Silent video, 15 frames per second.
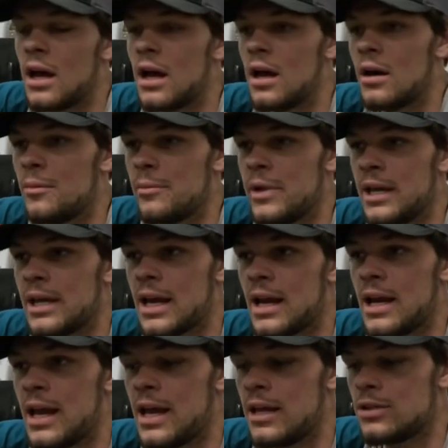It
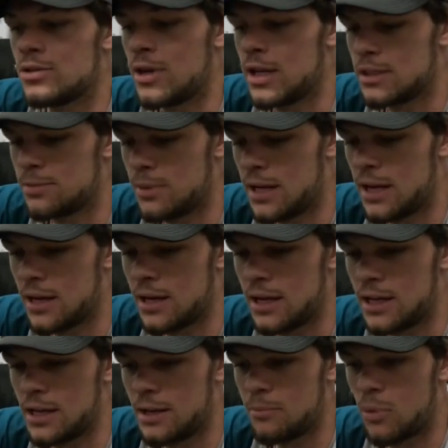got a transplant
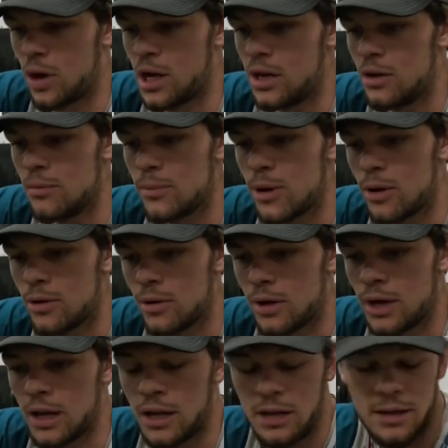and a brand new
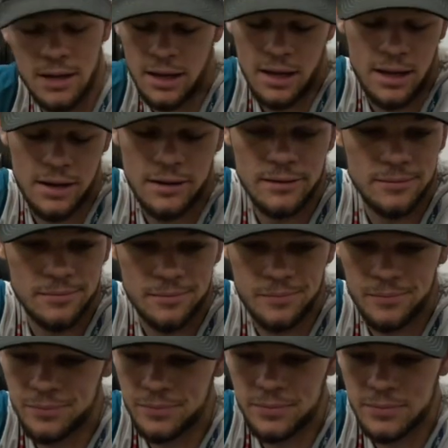motor in it, and
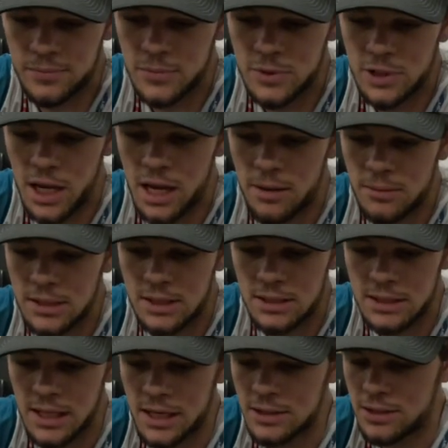James
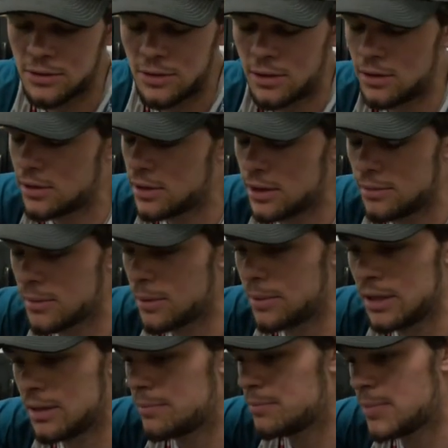and Santo and all of them, I
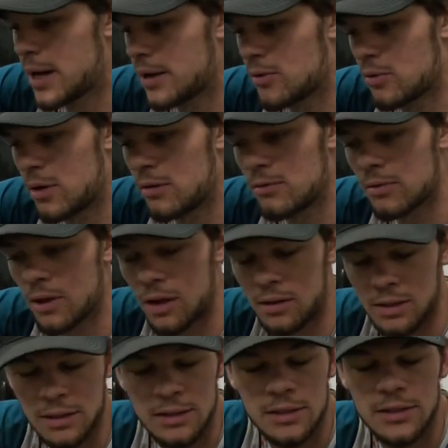mean, bike ran
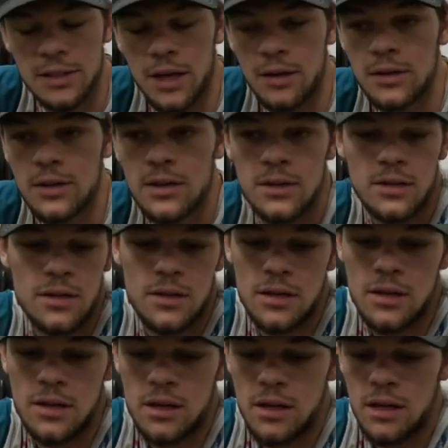flawless. So
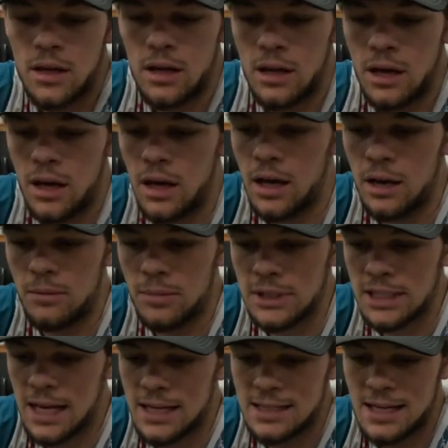
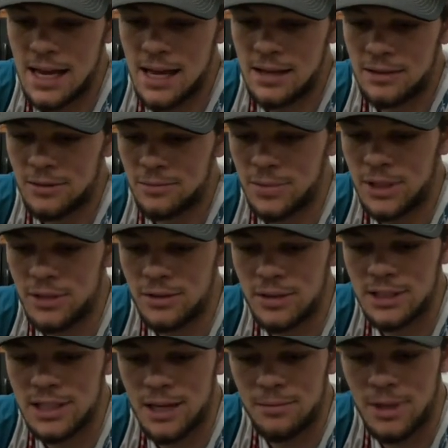besides that, been
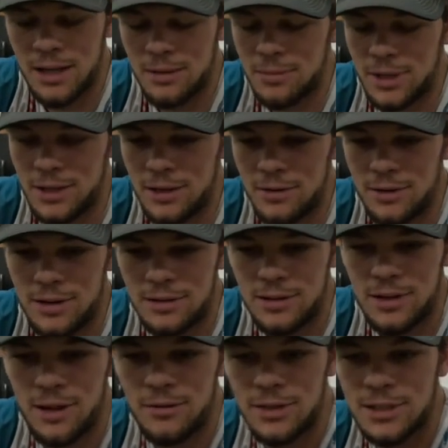doing the same thing I've been
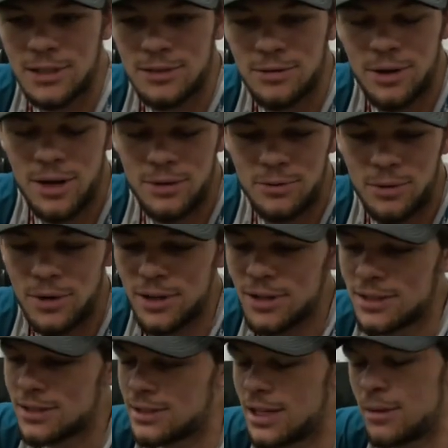doing ever since round one.